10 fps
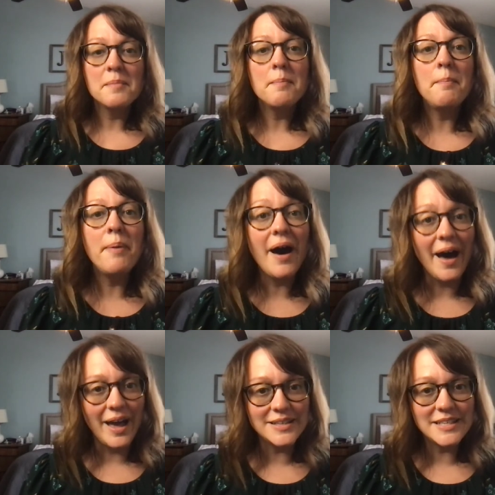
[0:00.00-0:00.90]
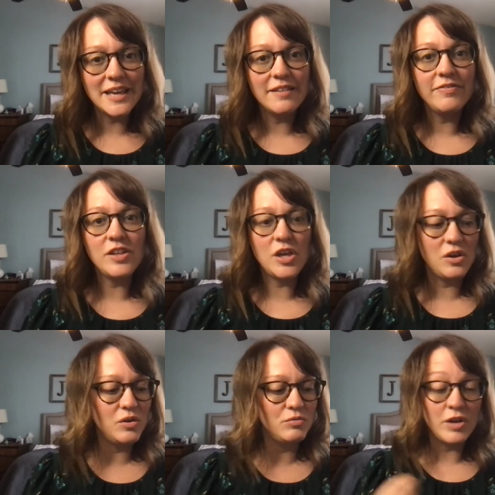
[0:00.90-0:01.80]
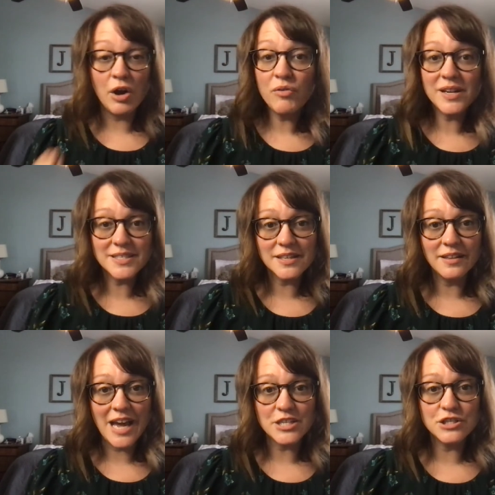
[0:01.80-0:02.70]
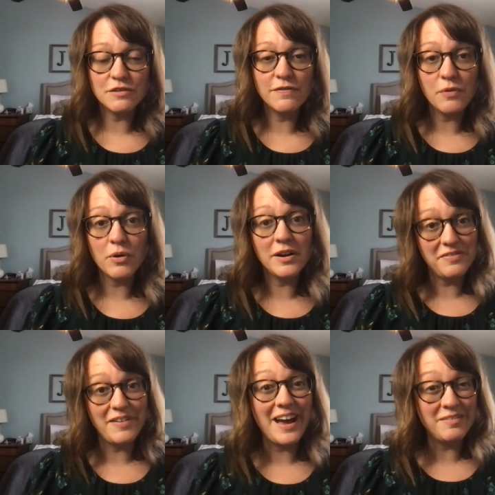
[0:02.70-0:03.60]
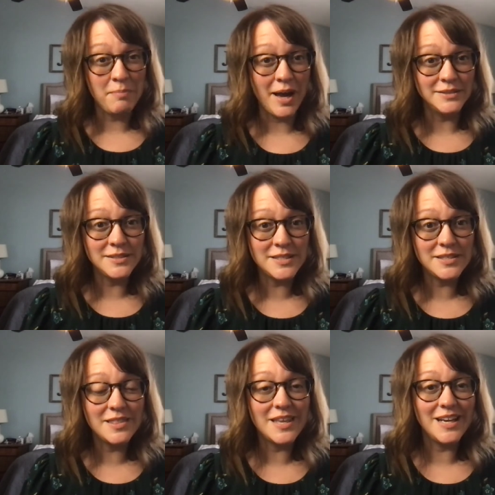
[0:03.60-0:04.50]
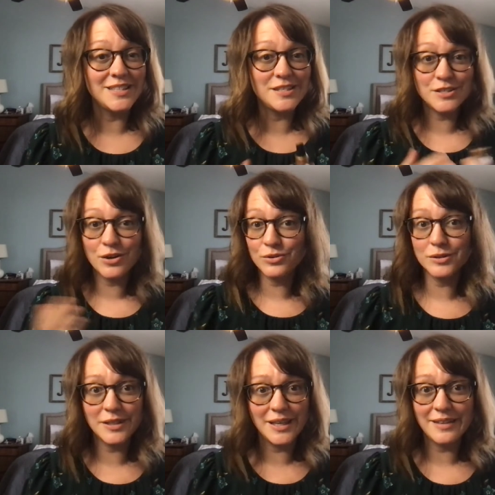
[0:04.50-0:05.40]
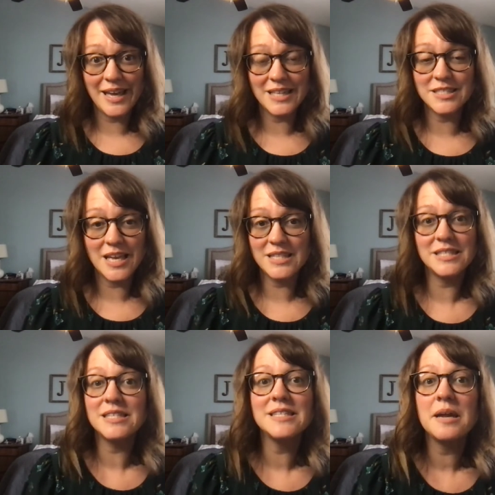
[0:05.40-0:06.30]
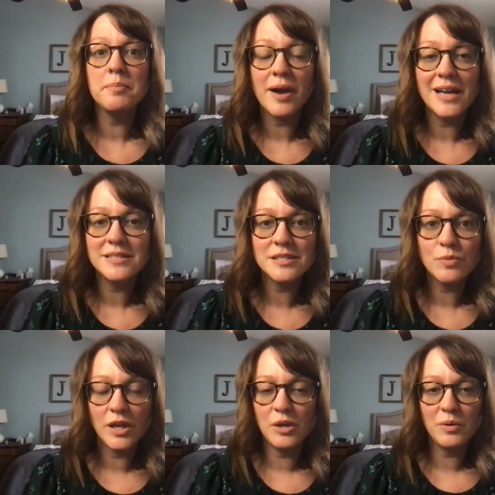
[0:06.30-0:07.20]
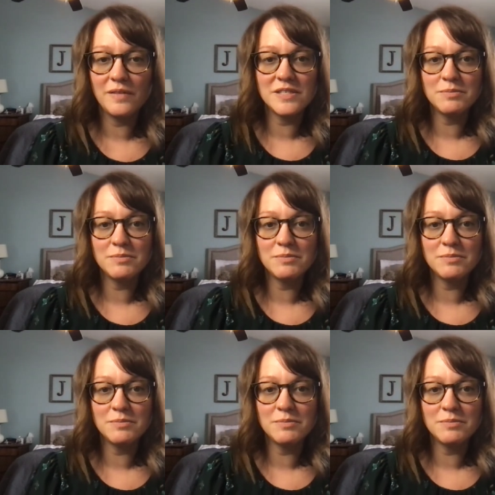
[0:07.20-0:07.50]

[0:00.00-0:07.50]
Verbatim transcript: but if you know that it's going to last you 4 to 5 months, then it's totally like it's it's the same price as what you would have